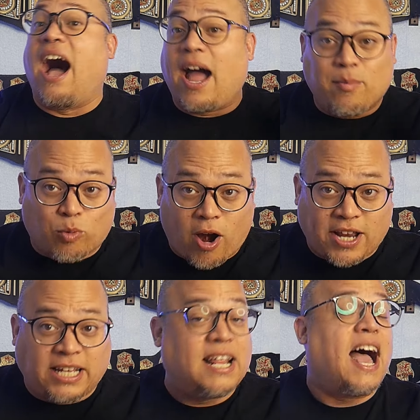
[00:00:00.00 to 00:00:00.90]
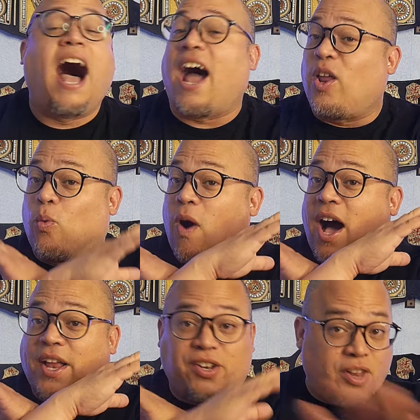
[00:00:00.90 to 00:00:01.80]
I'm running, I don't
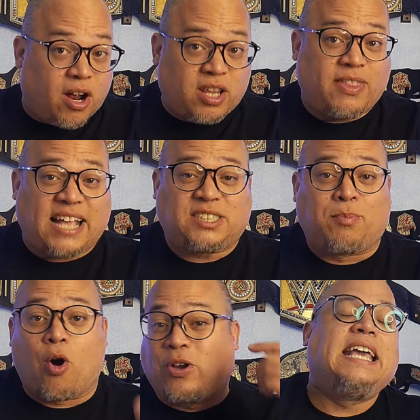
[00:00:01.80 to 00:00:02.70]
want none of that smoke."